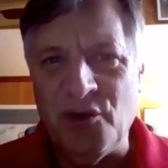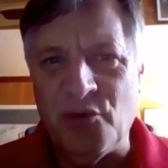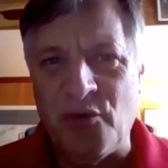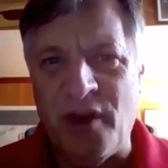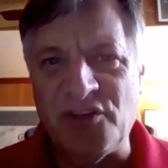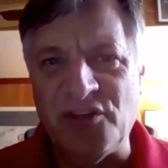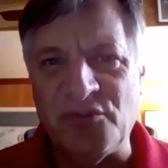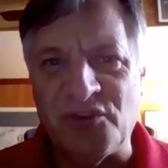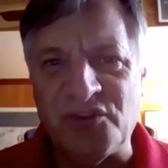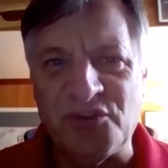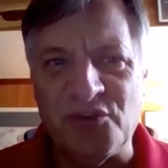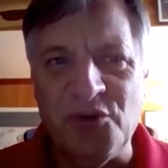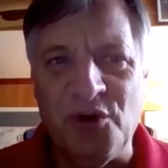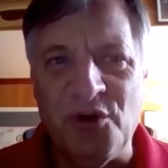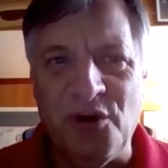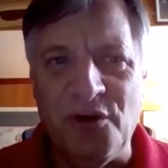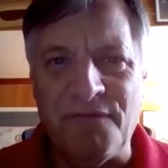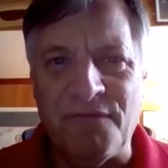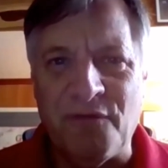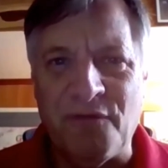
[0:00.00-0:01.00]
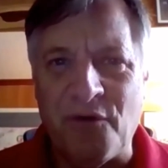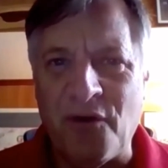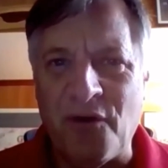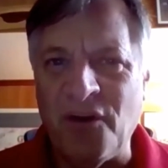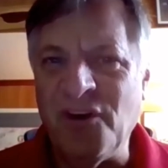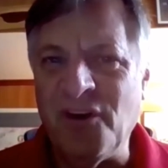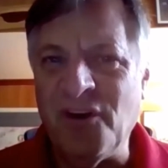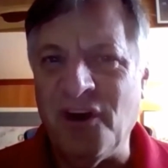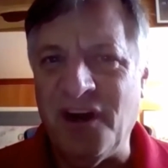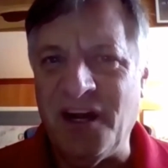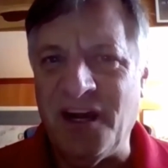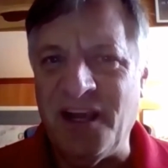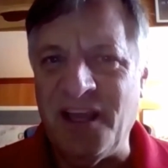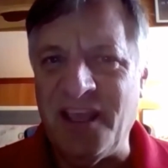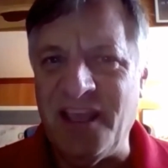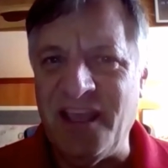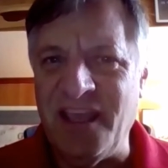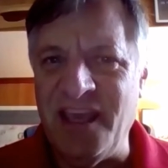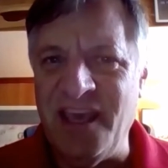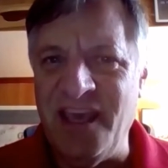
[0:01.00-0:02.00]
graduate school for law
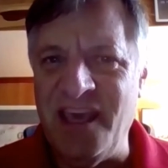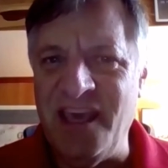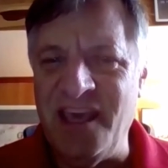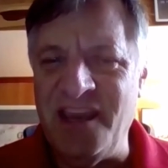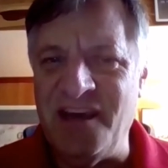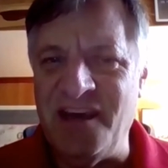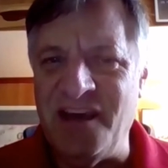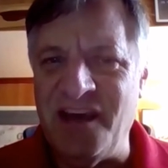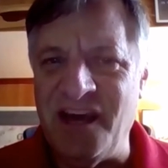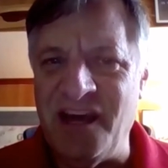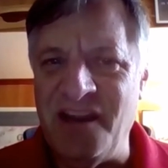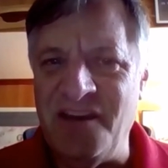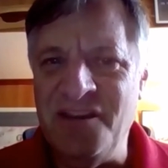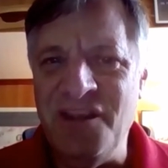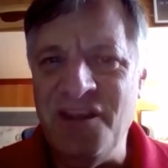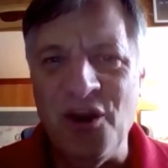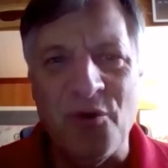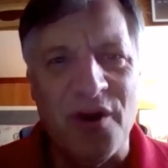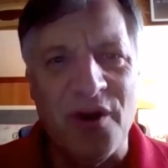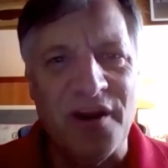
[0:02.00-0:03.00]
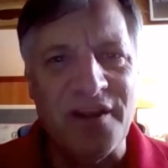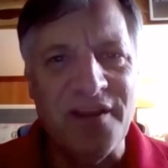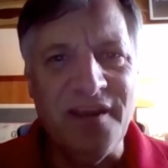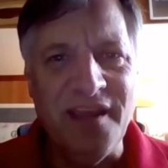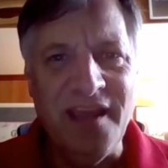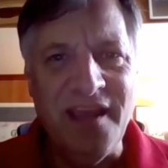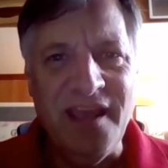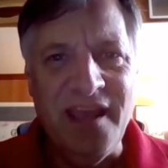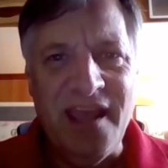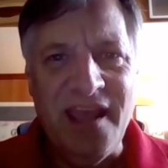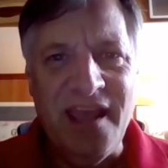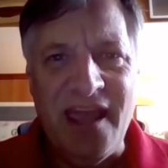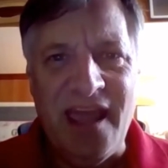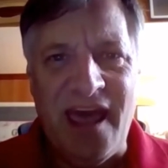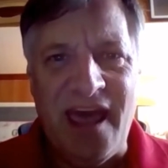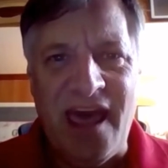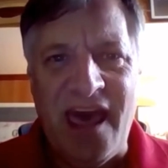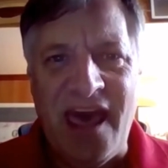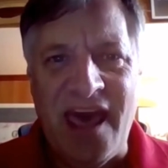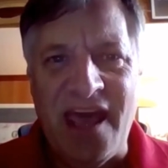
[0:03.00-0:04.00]
in uh, Newark.
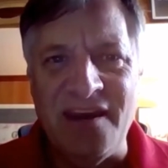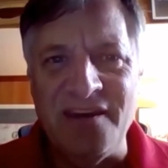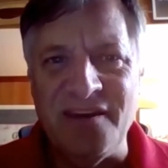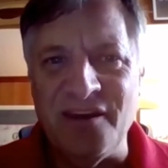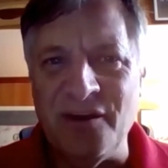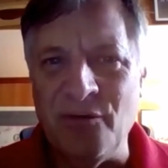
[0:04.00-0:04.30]
And